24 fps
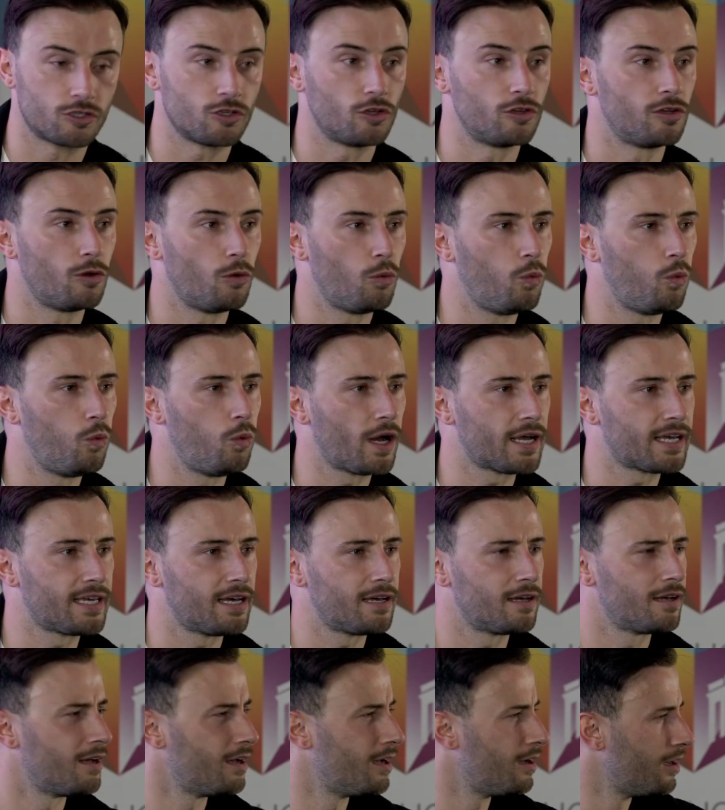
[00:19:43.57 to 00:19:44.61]
on the wicket,
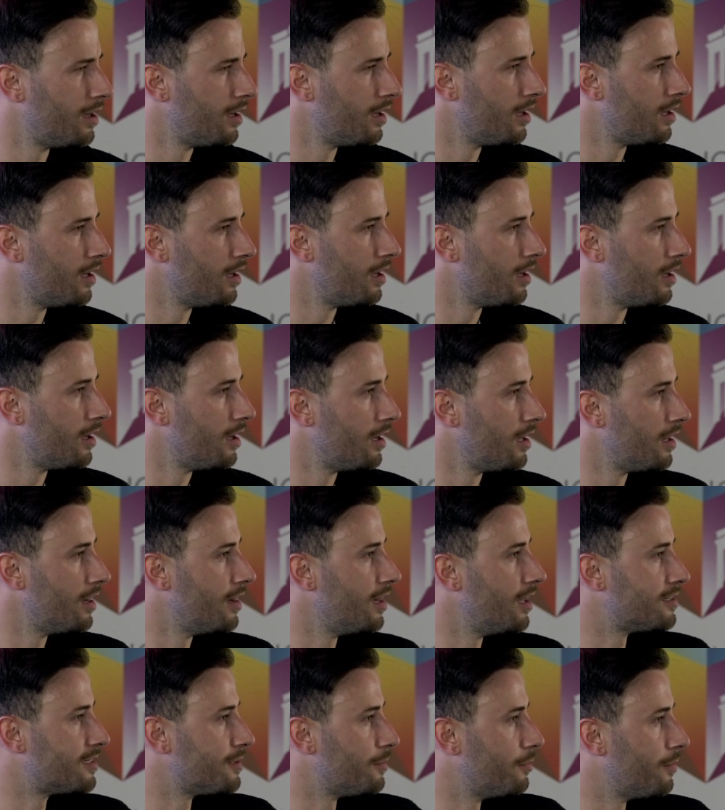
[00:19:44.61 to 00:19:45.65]

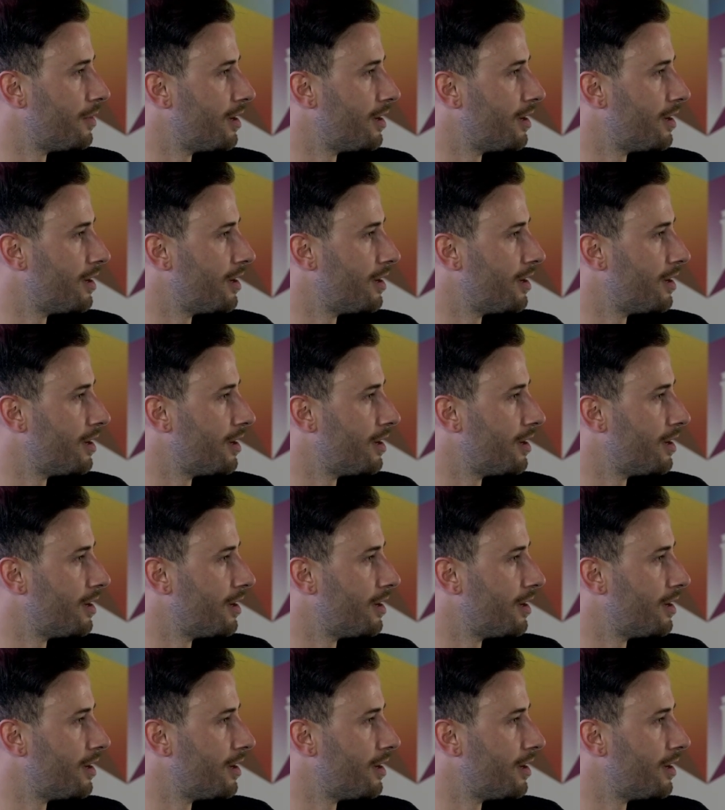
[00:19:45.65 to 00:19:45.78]
there's